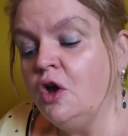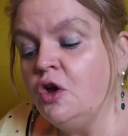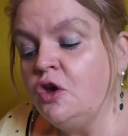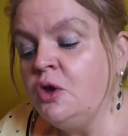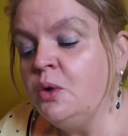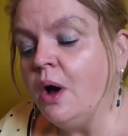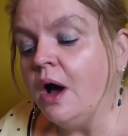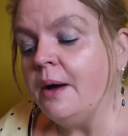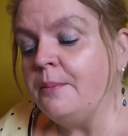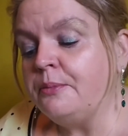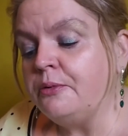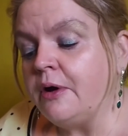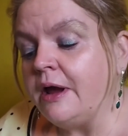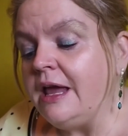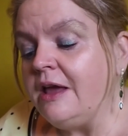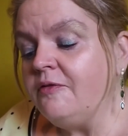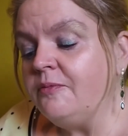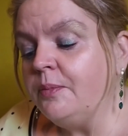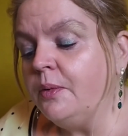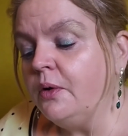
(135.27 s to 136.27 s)
"You are a
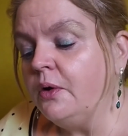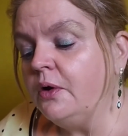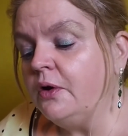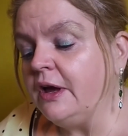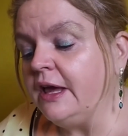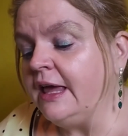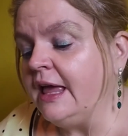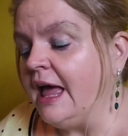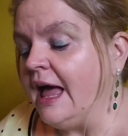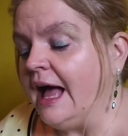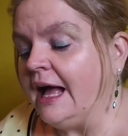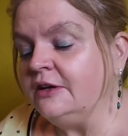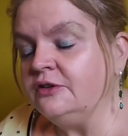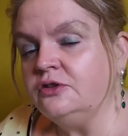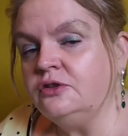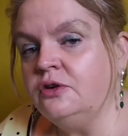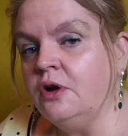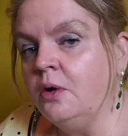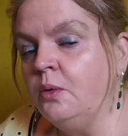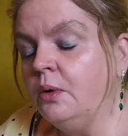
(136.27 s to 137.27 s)
brave boy,
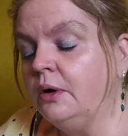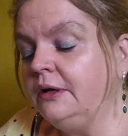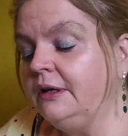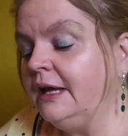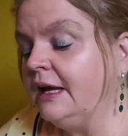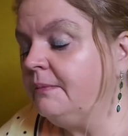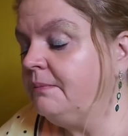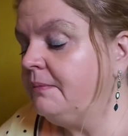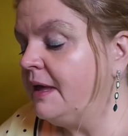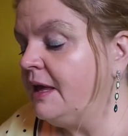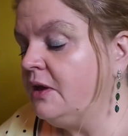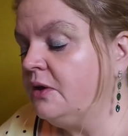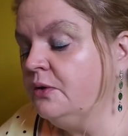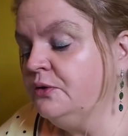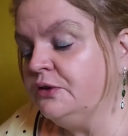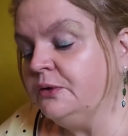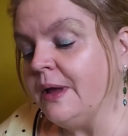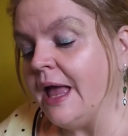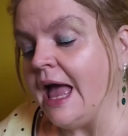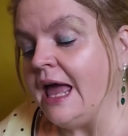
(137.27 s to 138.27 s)
and no one can make you
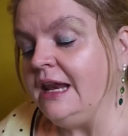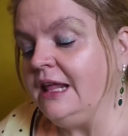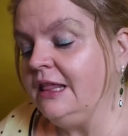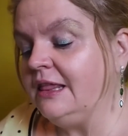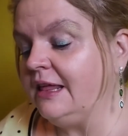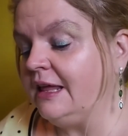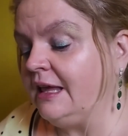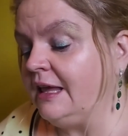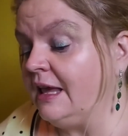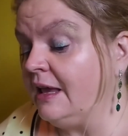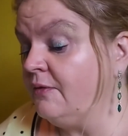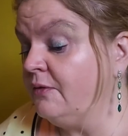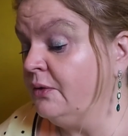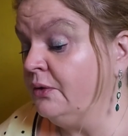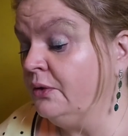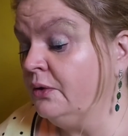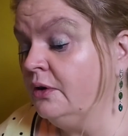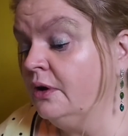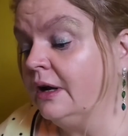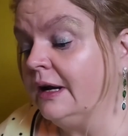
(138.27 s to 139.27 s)
do anything if you
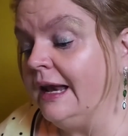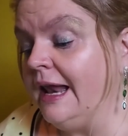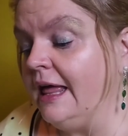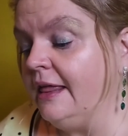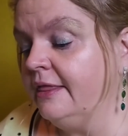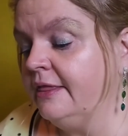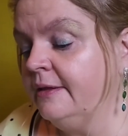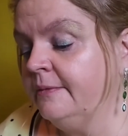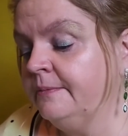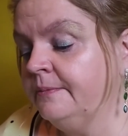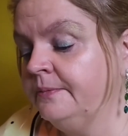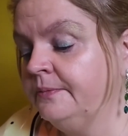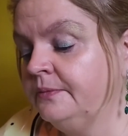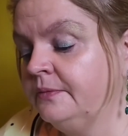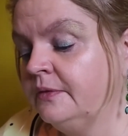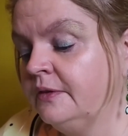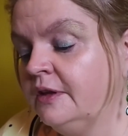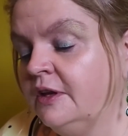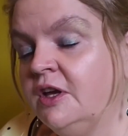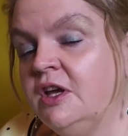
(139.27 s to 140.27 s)
do not let them."
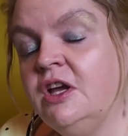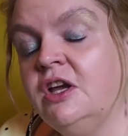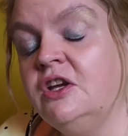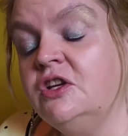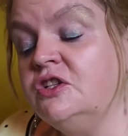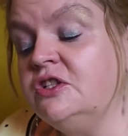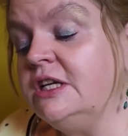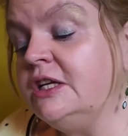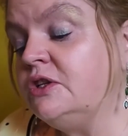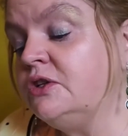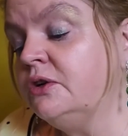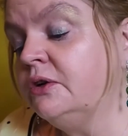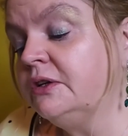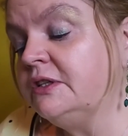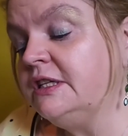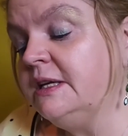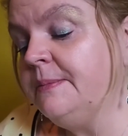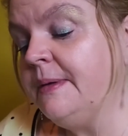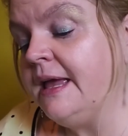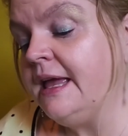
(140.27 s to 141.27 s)
She
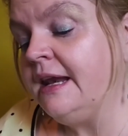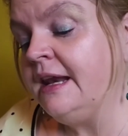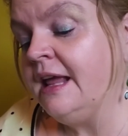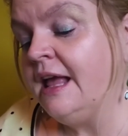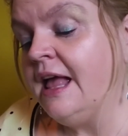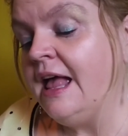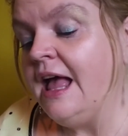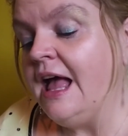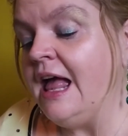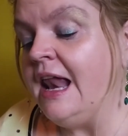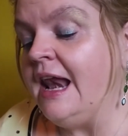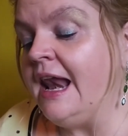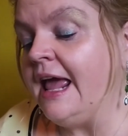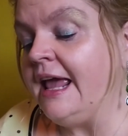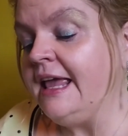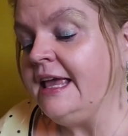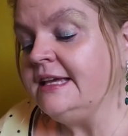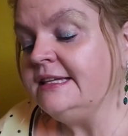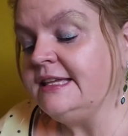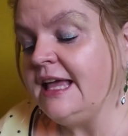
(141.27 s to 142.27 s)
tucked him in and lay
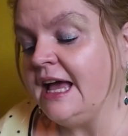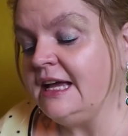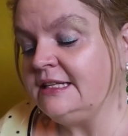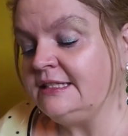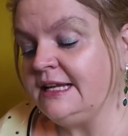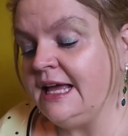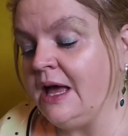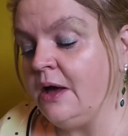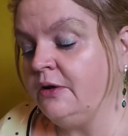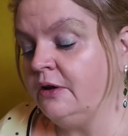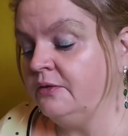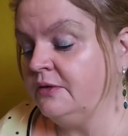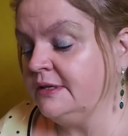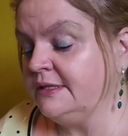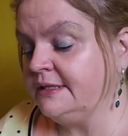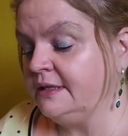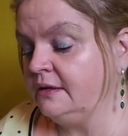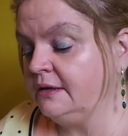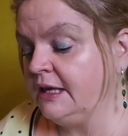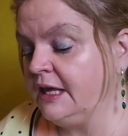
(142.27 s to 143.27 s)
his head down on the
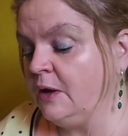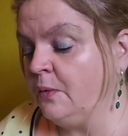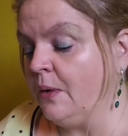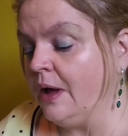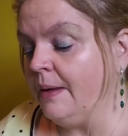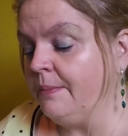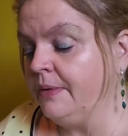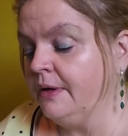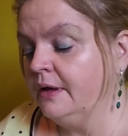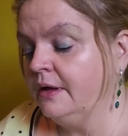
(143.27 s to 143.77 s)
silky web.